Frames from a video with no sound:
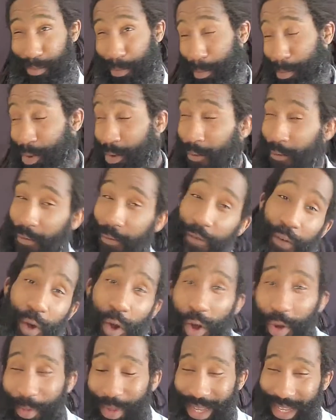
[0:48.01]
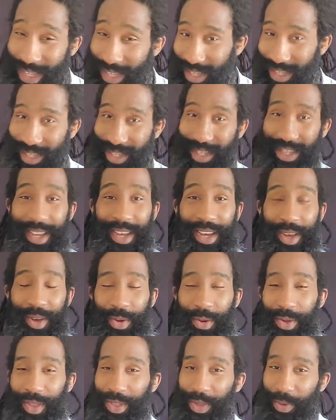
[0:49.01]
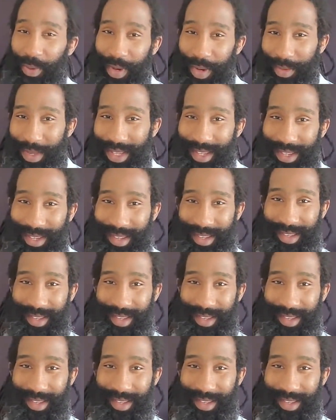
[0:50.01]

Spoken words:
performing with a woman.